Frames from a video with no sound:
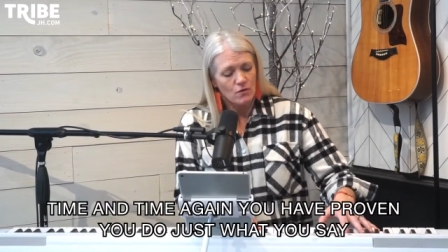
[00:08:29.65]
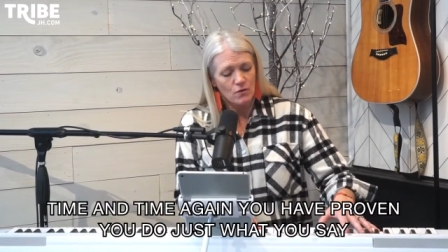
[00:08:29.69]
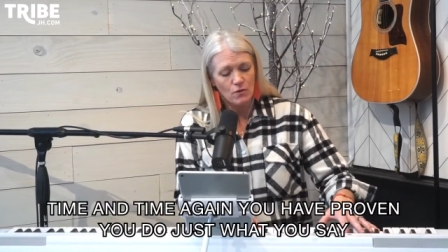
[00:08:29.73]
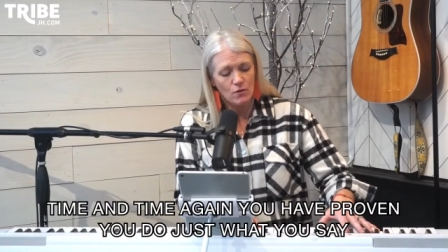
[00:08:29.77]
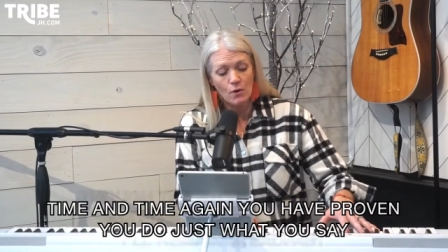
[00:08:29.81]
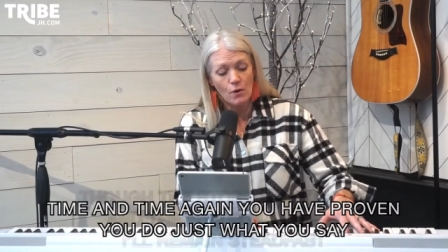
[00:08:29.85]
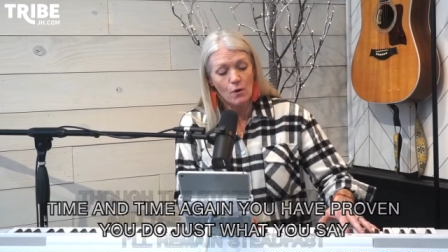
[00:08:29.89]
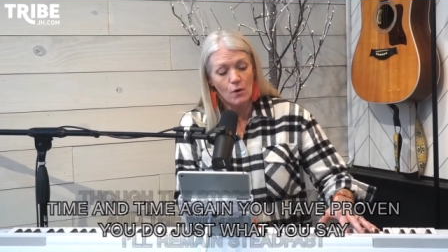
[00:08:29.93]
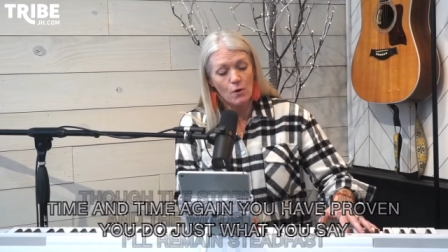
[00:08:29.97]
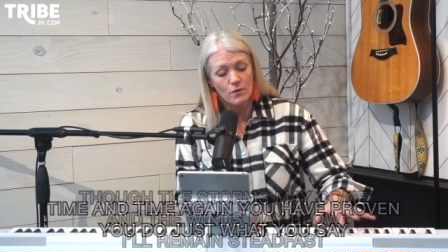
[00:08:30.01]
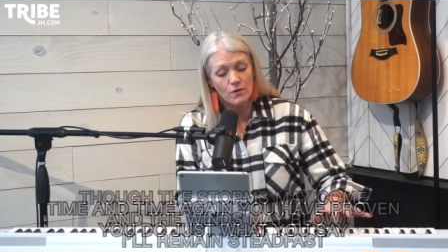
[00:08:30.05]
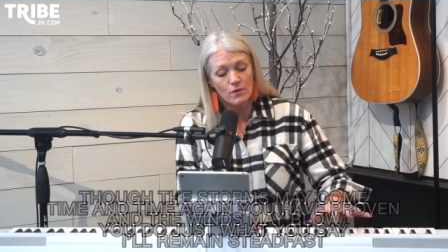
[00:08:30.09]

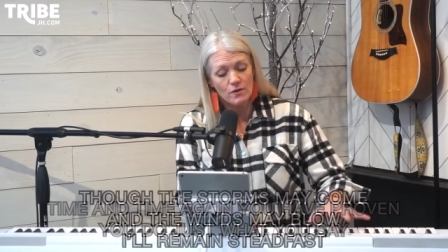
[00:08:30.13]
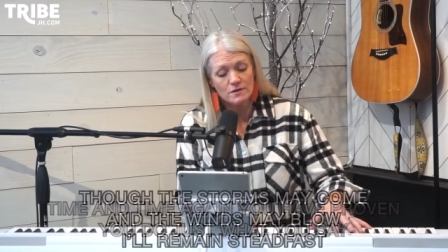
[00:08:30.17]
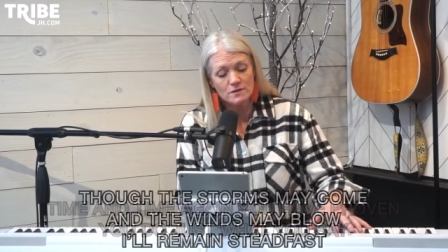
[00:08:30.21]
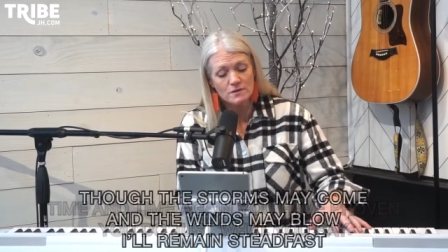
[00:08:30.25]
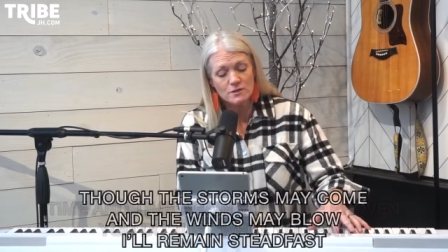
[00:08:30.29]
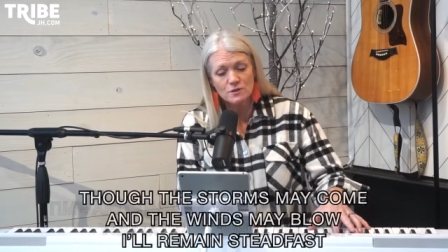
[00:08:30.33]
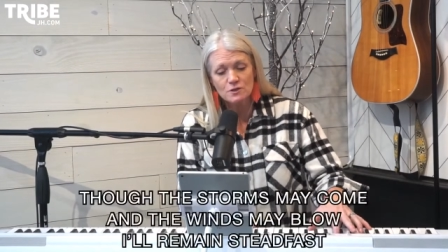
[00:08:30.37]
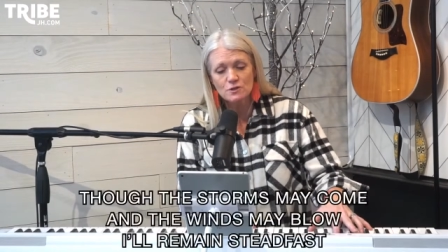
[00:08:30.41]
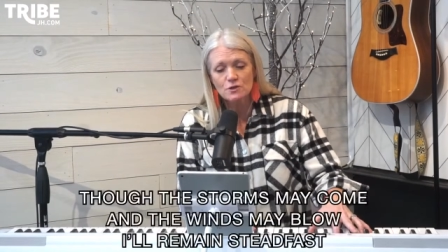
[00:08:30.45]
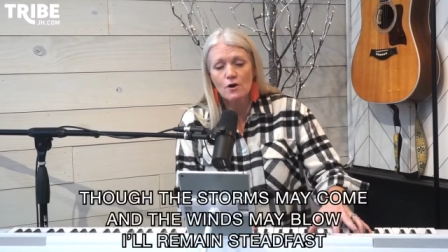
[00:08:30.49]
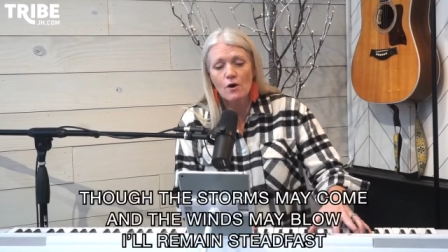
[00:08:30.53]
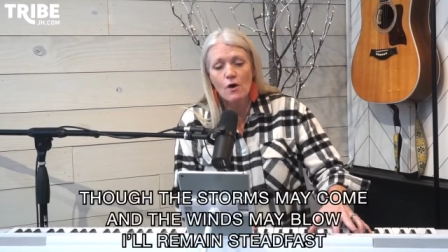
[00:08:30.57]
Though the
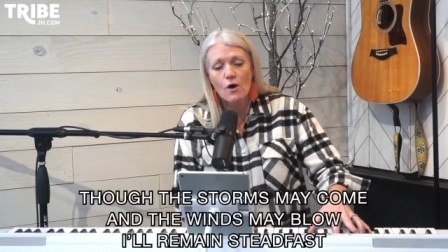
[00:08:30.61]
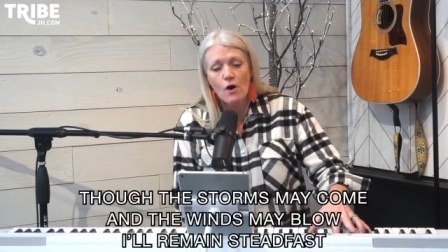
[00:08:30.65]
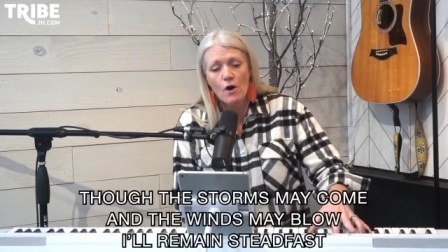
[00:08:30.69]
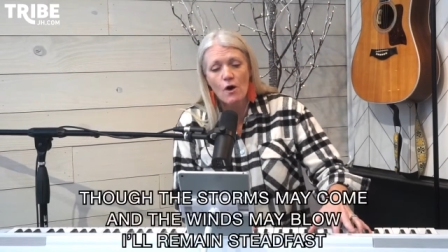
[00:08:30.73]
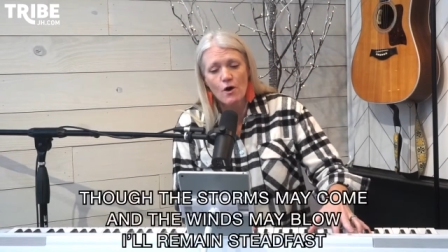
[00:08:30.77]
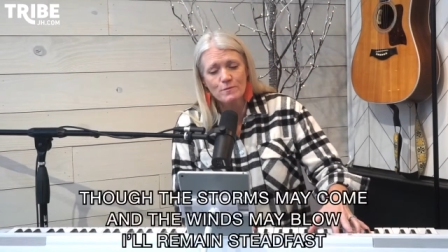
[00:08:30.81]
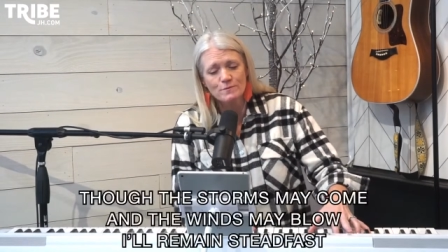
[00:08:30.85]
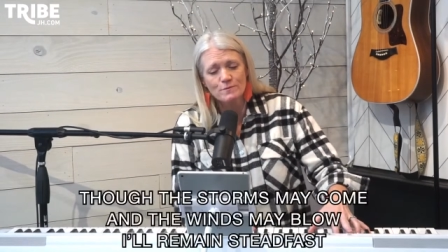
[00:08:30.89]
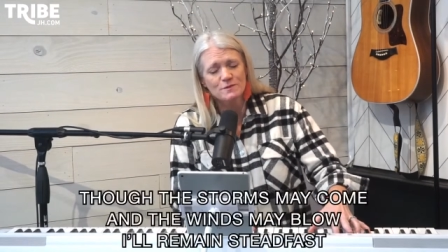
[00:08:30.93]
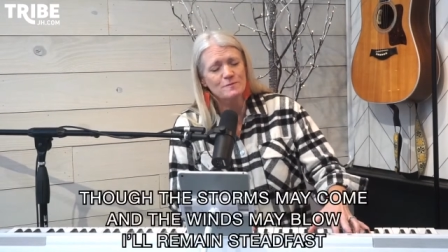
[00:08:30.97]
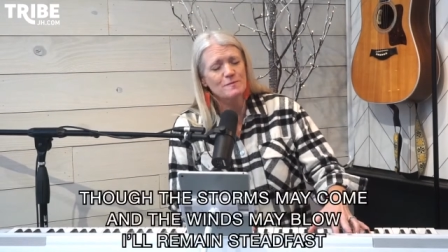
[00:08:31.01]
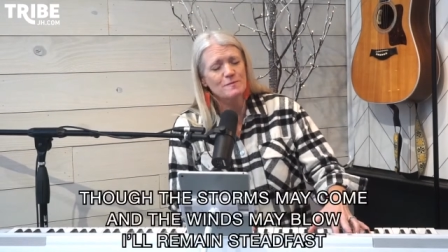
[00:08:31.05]

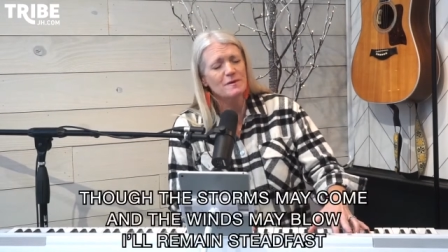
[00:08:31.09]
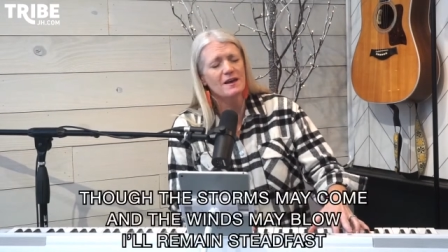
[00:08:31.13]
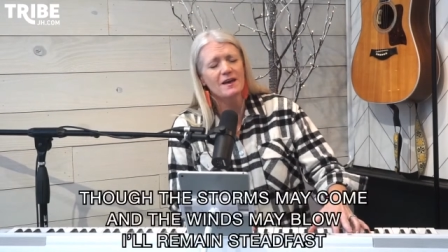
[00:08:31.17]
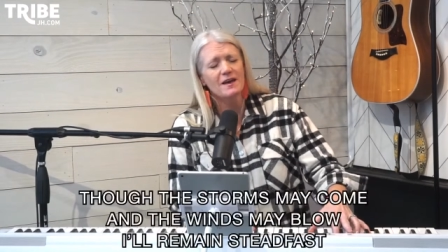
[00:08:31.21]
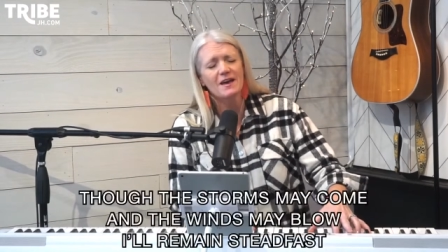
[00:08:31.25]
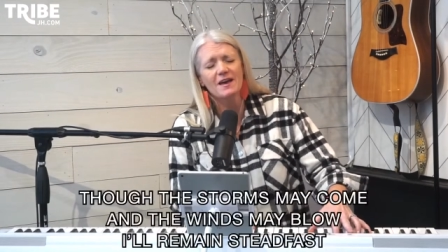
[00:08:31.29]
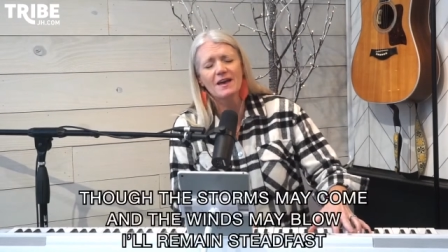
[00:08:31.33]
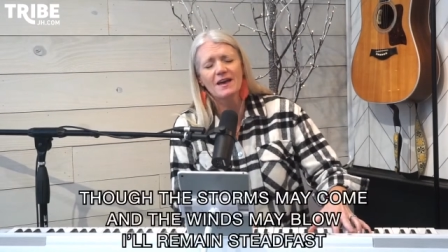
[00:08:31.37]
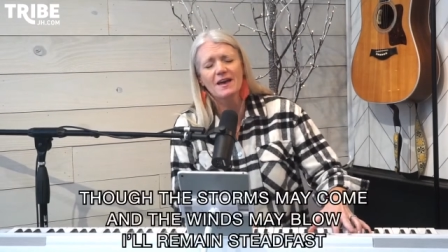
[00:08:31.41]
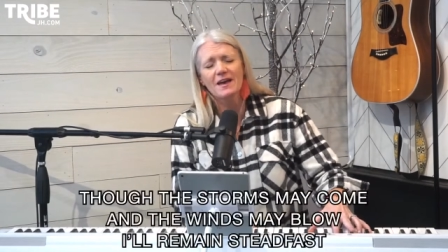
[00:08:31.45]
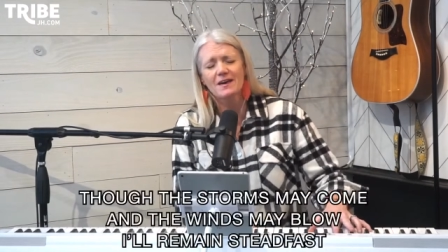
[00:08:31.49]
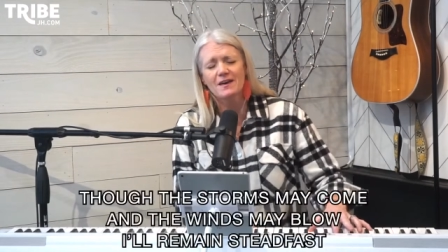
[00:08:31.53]
storms
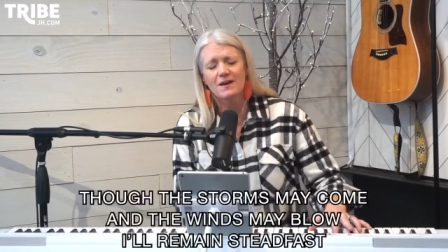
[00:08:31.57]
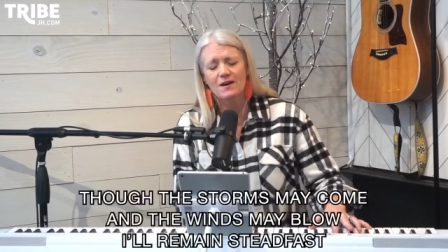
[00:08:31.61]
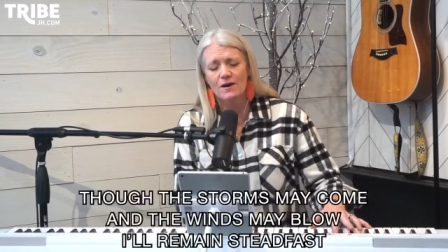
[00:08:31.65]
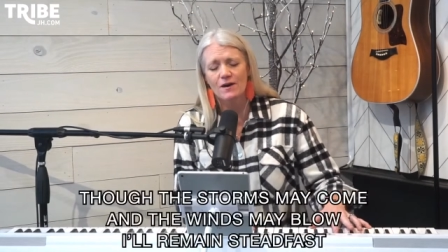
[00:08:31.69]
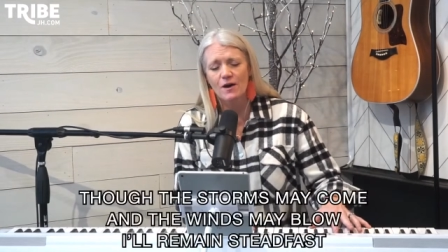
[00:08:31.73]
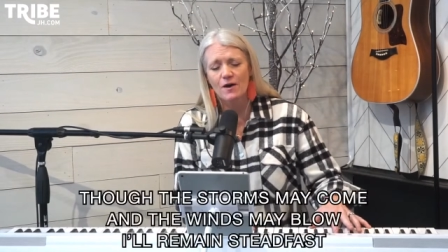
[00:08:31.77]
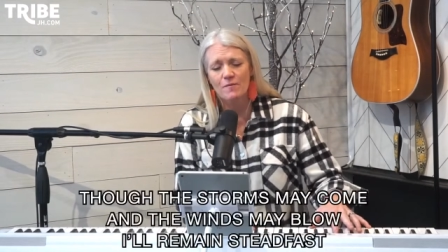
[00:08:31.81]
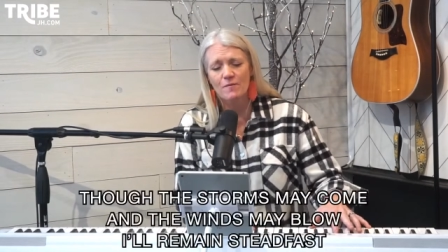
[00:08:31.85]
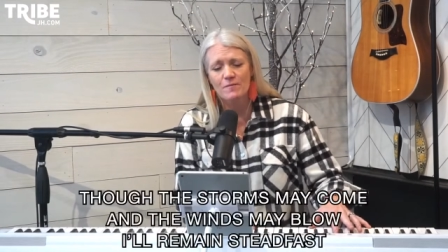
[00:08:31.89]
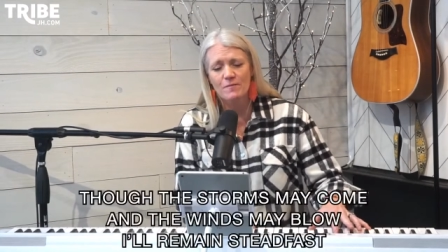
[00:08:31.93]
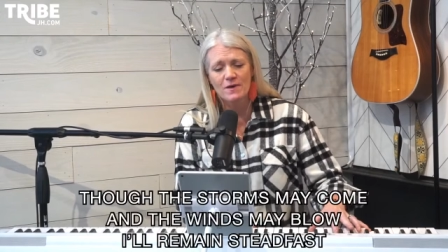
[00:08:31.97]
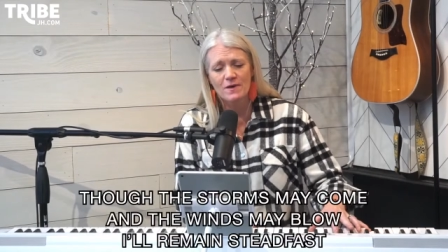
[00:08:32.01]
may
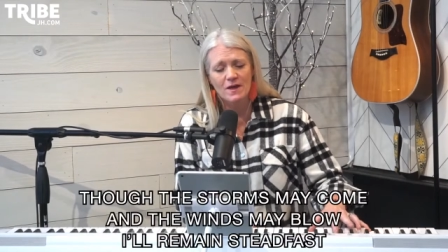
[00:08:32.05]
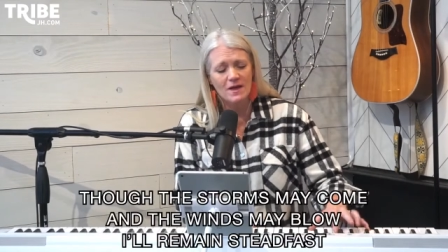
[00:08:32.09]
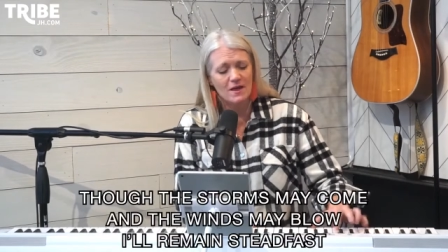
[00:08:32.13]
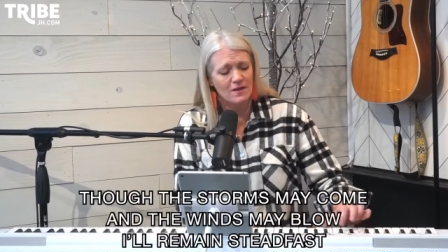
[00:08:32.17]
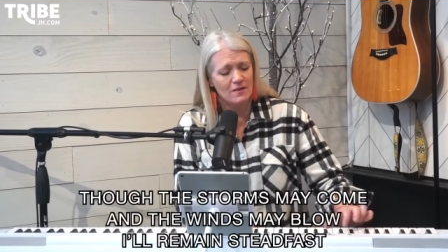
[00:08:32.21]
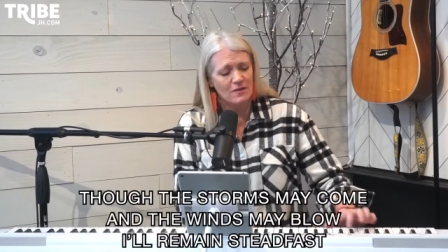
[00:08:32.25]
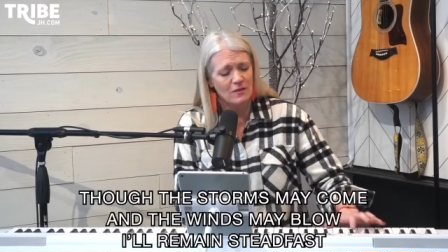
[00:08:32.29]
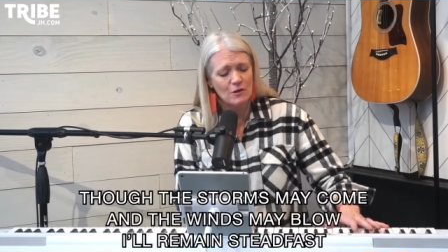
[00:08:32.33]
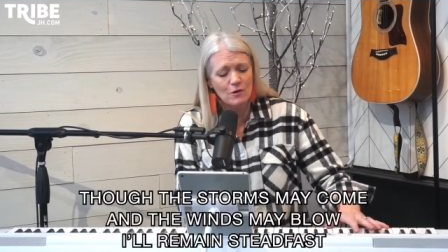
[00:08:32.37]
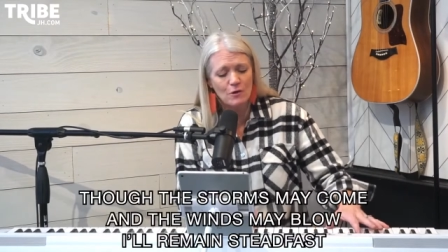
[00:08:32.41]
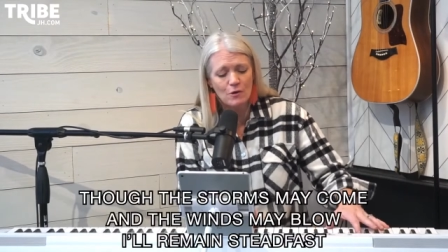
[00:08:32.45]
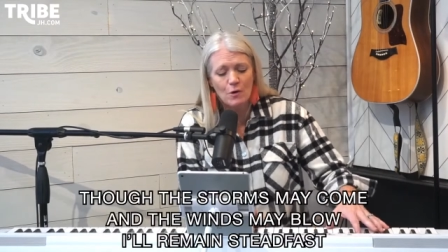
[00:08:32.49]
come
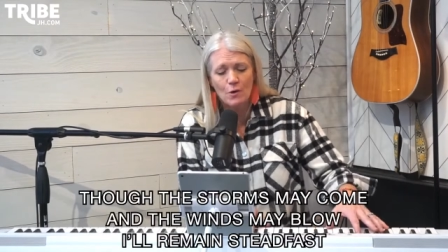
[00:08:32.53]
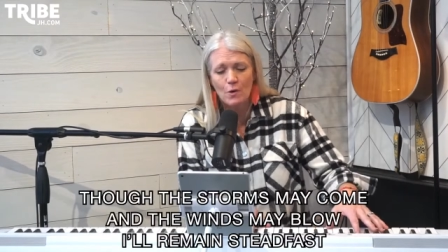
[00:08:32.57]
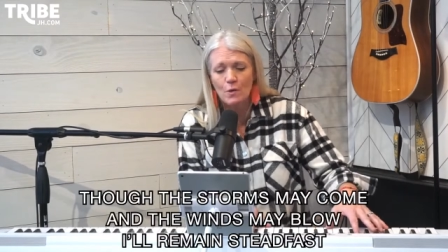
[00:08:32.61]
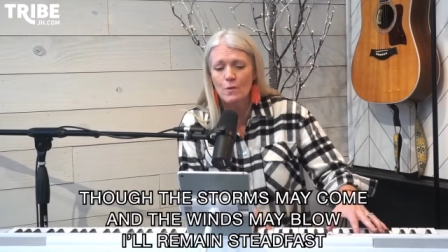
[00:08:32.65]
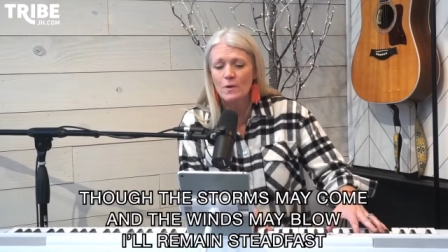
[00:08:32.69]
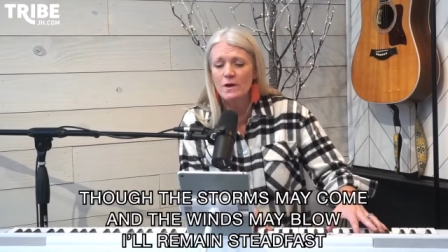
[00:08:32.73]
and the